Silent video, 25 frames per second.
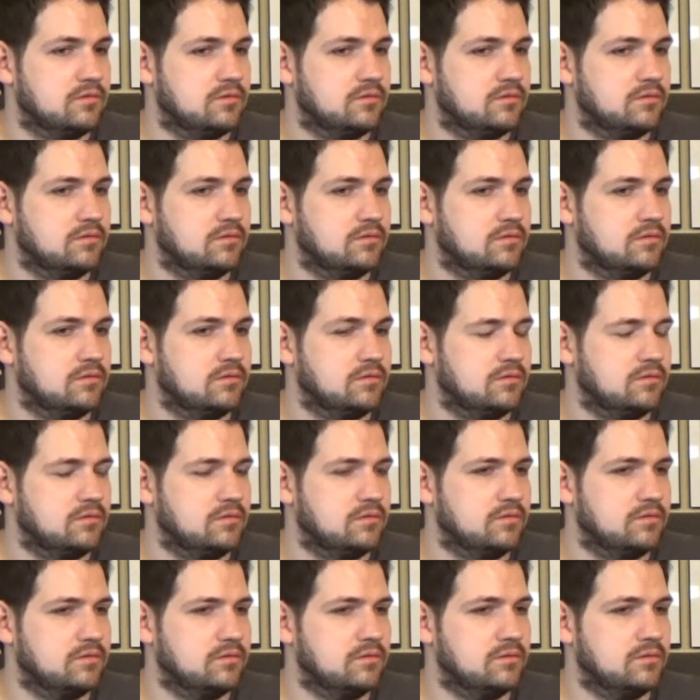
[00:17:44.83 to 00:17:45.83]

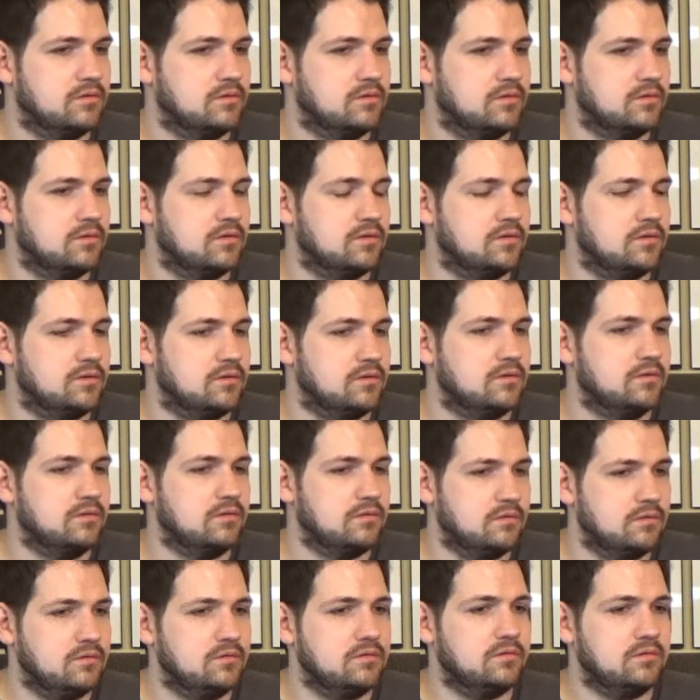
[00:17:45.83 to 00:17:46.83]

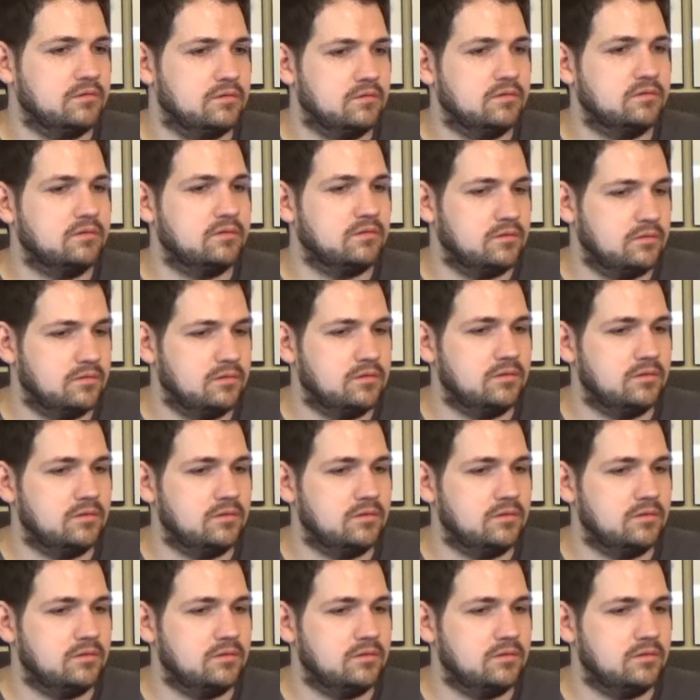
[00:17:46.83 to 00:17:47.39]
[no speech]